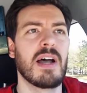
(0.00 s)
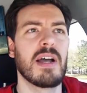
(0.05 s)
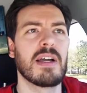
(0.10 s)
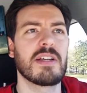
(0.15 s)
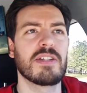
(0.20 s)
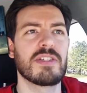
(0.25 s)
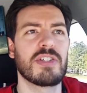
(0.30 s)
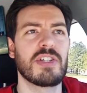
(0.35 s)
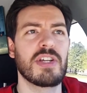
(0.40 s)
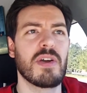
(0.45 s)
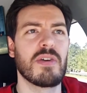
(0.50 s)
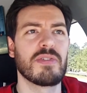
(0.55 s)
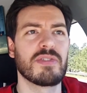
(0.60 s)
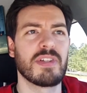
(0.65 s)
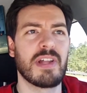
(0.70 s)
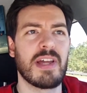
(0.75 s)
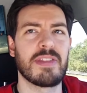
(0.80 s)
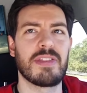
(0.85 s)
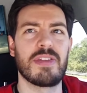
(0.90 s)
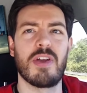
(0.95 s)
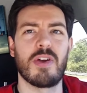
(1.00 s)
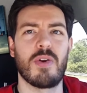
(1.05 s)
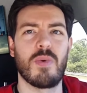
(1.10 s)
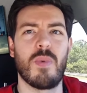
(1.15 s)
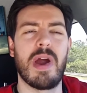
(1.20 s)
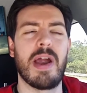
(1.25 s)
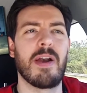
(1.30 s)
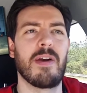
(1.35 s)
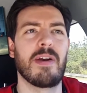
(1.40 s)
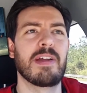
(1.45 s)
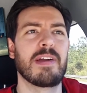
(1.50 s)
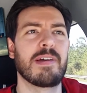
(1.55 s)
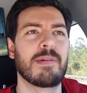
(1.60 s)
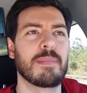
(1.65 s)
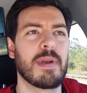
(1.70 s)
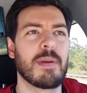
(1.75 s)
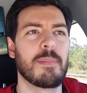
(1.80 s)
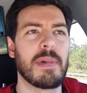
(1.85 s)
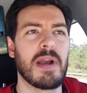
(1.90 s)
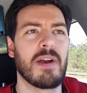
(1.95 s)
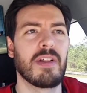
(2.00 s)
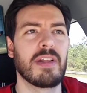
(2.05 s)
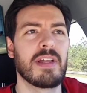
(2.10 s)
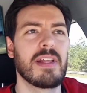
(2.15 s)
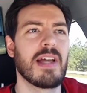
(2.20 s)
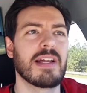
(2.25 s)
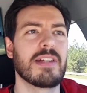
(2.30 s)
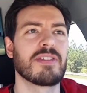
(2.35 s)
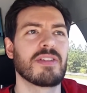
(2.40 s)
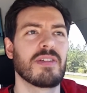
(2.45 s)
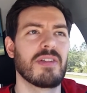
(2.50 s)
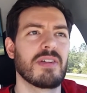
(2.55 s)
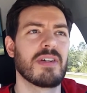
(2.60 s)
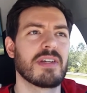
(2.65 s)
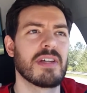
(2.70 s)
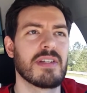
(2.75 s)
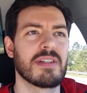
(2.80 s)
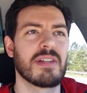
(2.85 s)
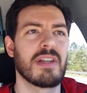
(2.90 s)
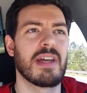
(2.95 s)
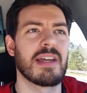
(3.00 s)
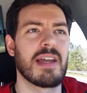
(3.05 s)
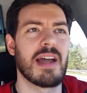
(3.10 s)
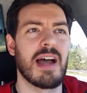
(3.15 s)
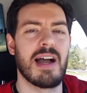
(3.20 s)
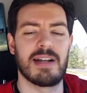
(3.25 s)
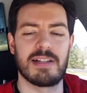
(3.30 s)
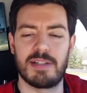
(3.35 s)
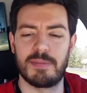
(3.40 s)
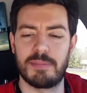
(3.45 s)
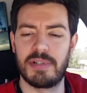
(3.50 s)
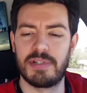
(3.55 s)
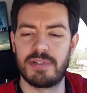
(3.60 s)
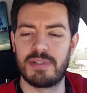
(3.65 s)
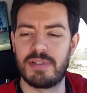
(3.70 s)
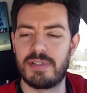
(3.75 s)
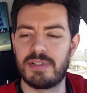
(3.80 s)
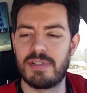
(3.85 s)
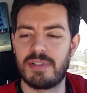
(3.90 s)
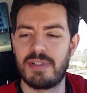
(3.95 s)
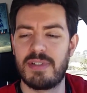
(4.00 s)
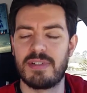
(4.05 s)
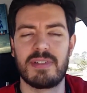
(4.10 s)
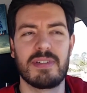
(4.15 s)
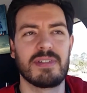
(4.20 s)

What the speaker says: because she goes to like the aquarium, and apparently he likes to look at like octopusi.